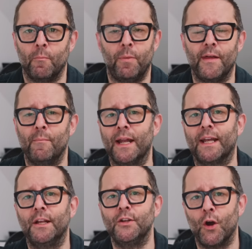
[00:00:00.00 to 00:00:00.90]
But they're
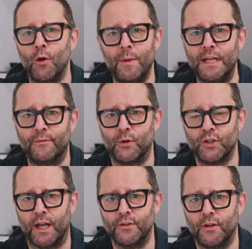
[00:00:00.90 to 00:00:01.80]
making no meaningful
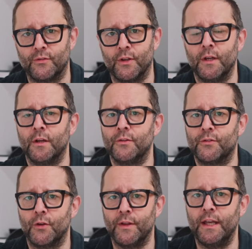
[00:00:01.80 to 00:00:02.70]
changes
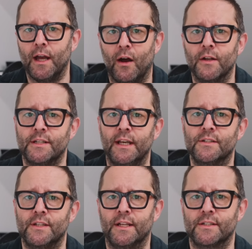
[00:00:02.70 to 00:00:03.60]
to the
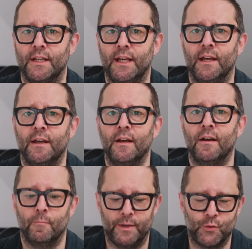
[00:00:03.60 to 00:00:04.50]
RT60
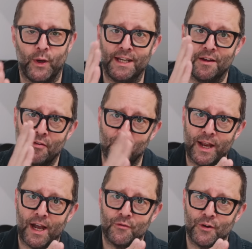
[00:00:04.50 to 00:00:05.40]
between
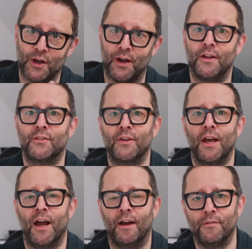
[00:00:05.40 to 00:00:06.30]
300 hertz
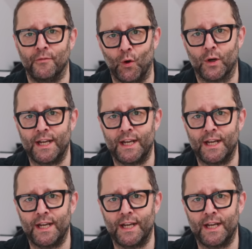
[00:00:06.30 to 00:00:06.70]
and 4